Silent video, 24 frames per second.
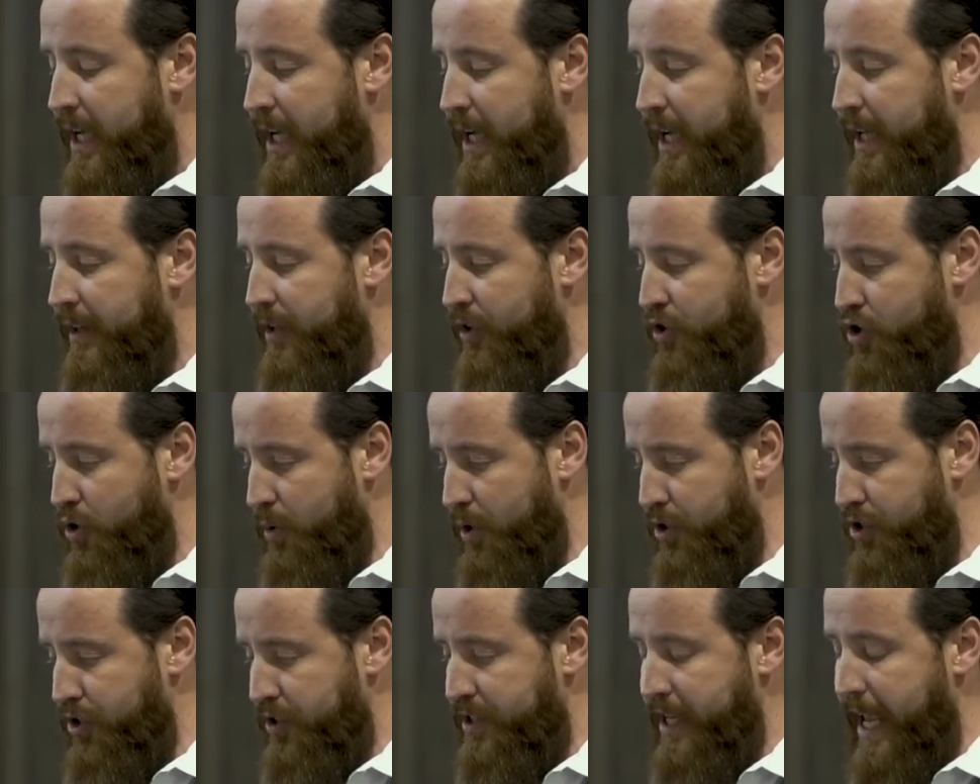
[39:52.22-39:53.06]
In the
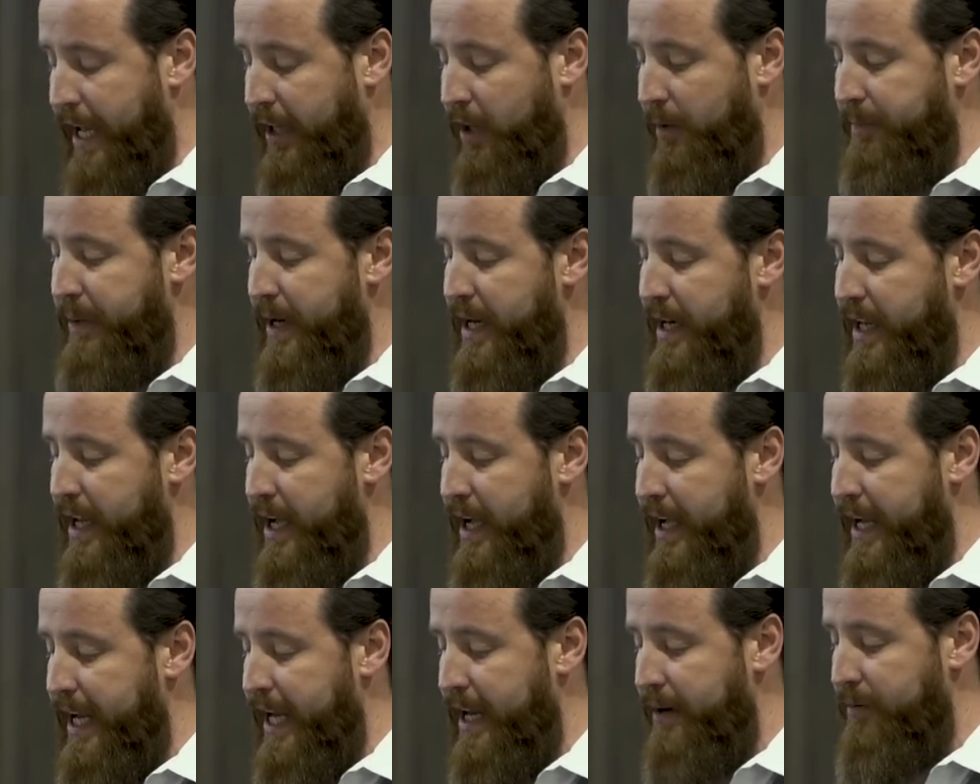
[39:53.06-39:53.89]
Jewish
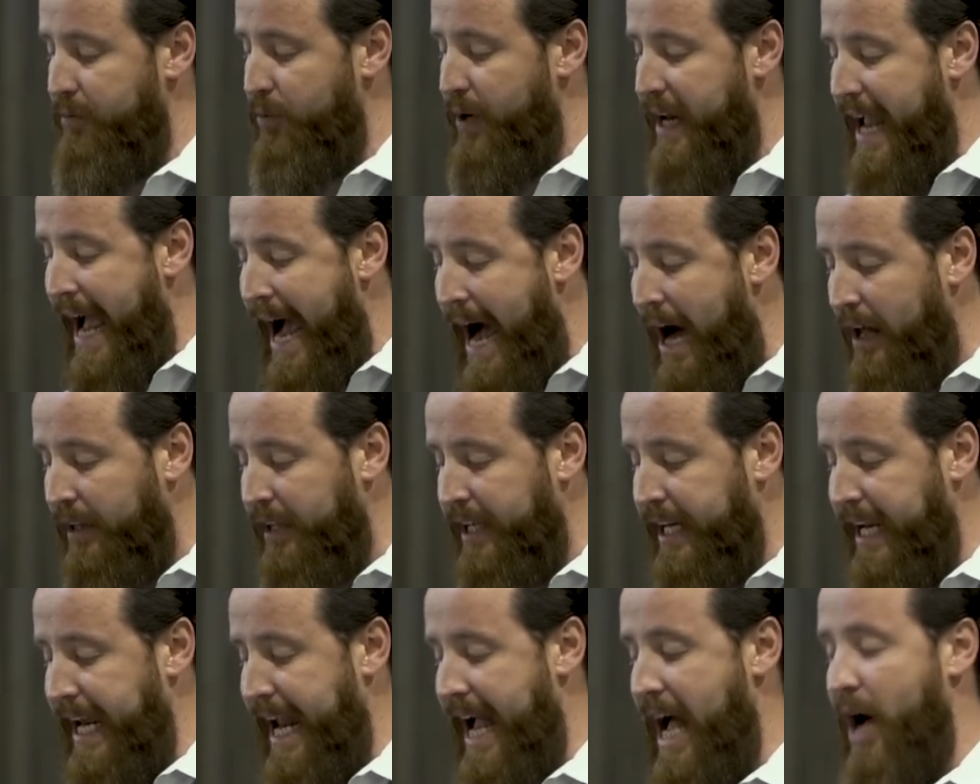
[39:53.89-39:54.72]
Encyclopedia. In
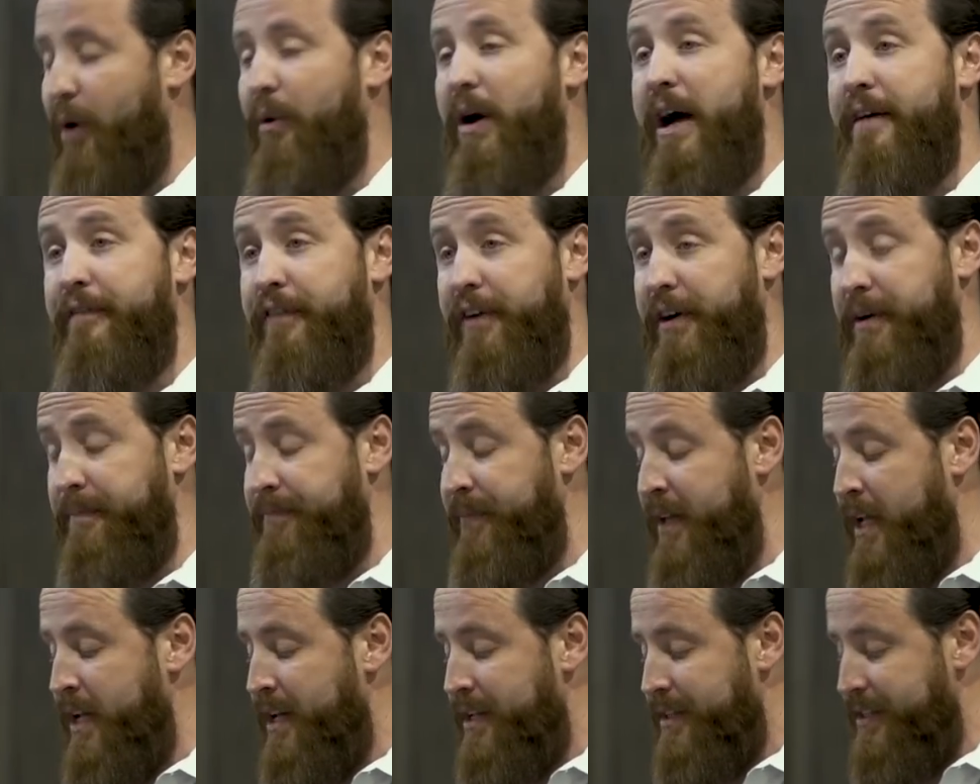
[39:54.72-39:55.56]
reality, however,
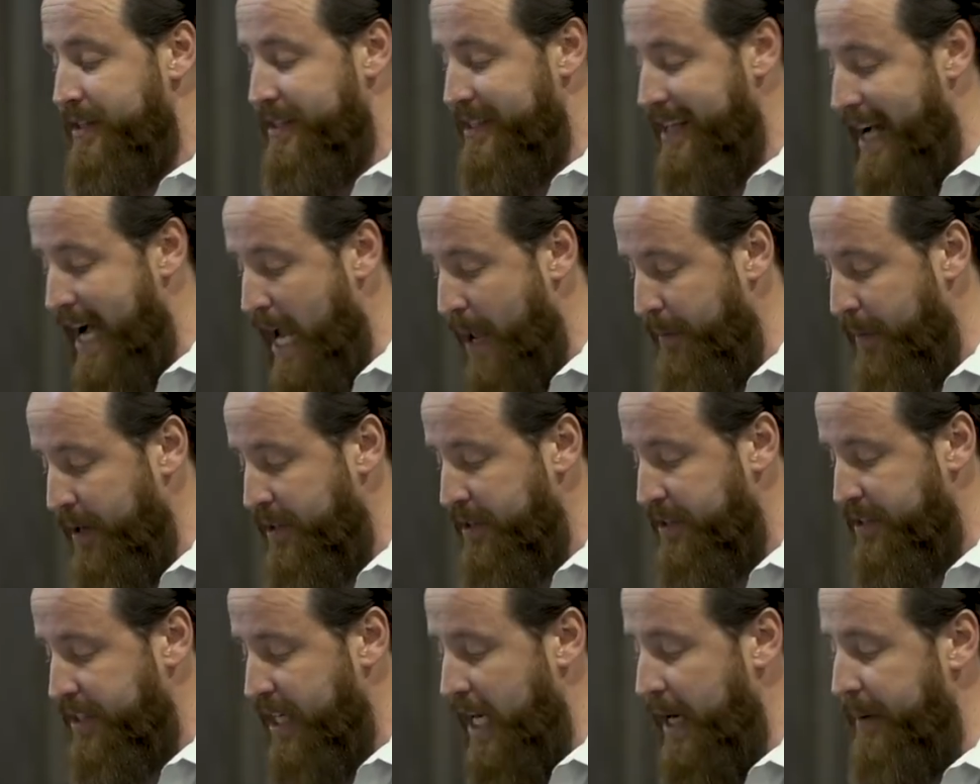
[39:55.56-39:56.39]
Simon
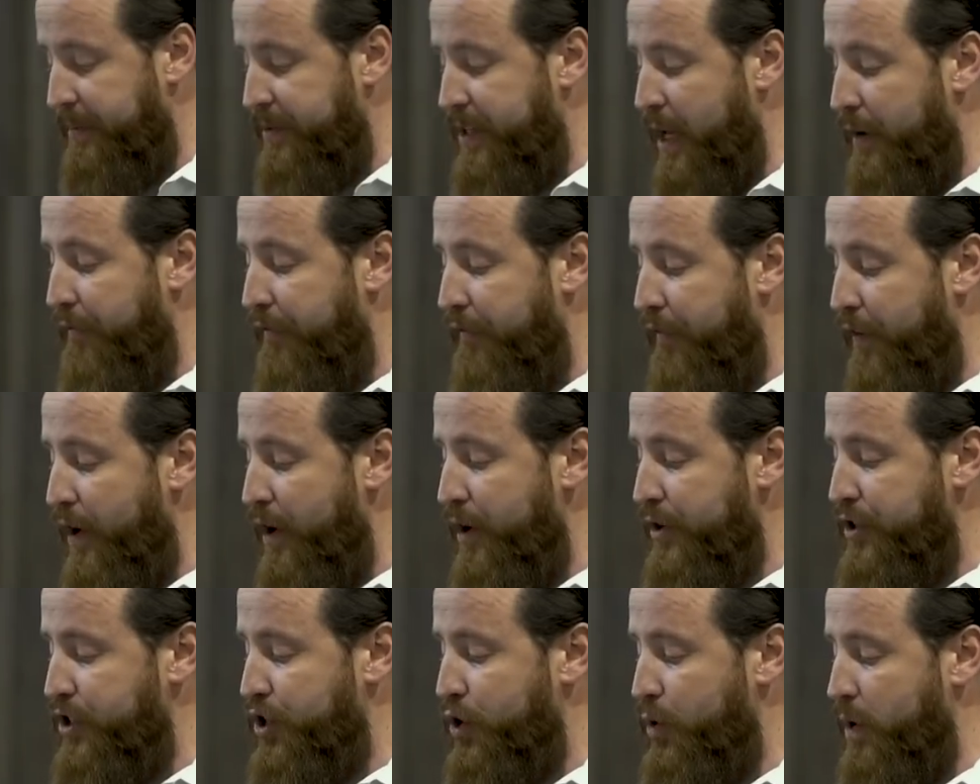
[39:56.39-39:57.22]
seems at
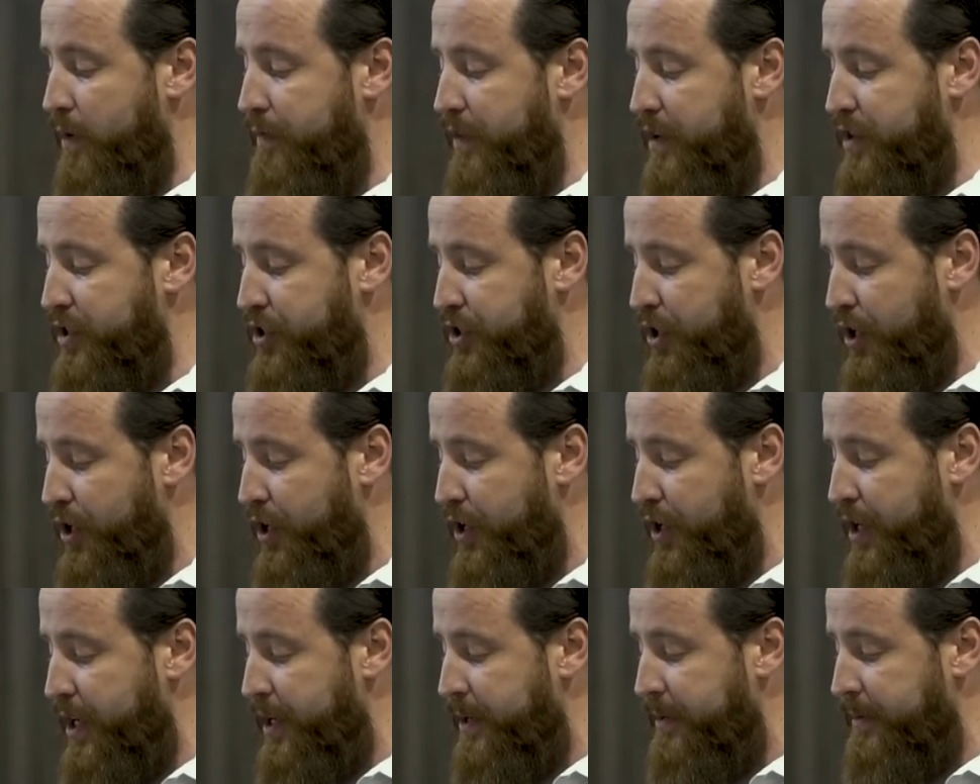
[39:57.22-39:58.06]
first to have
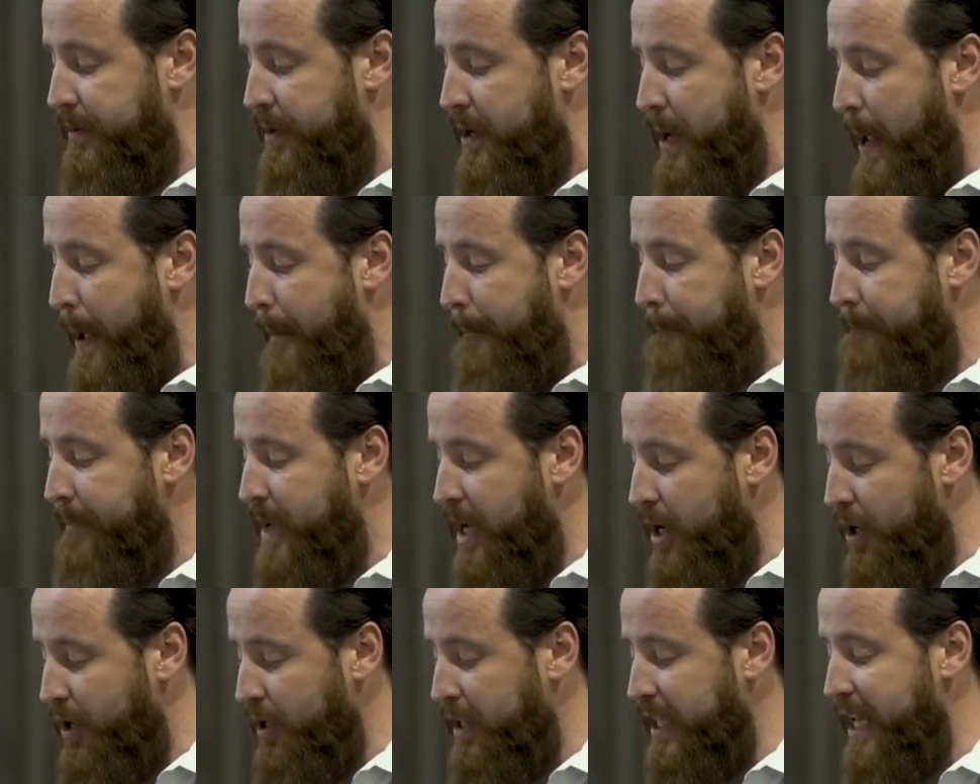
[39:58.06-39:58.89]
asserted
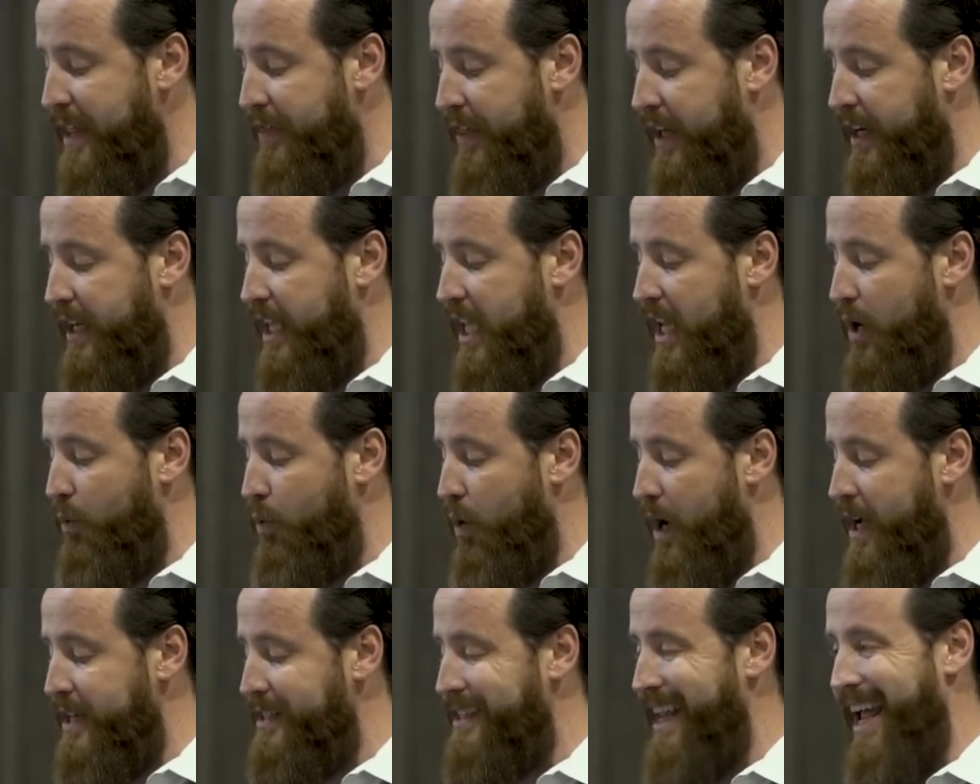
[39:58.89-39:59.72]
merely that he
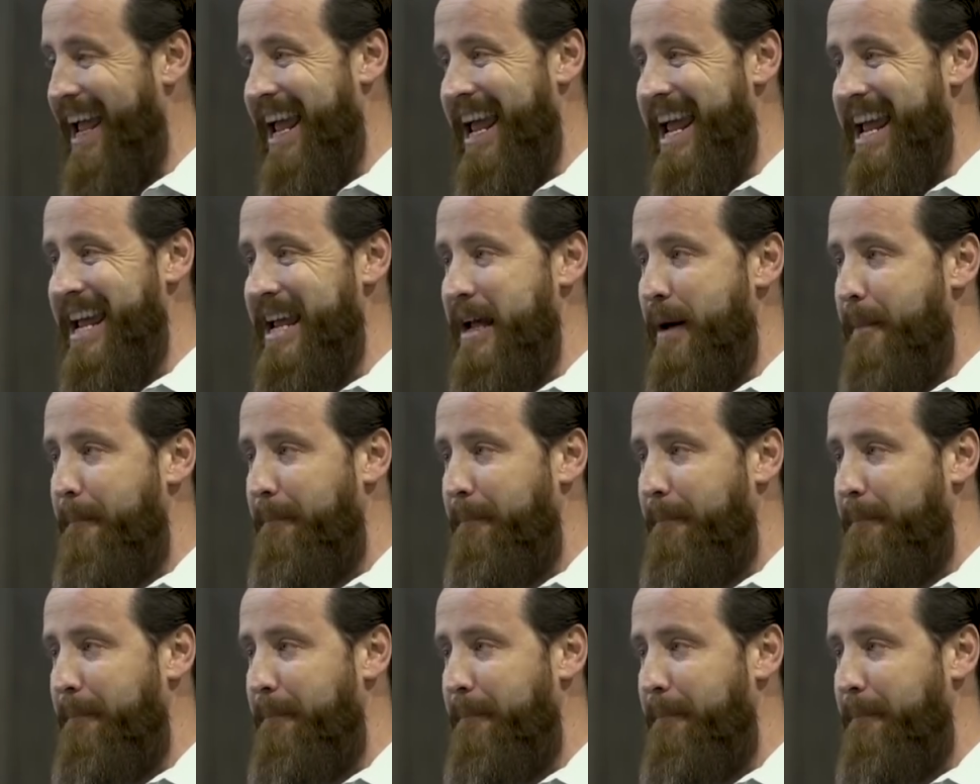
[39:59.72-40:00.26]
was a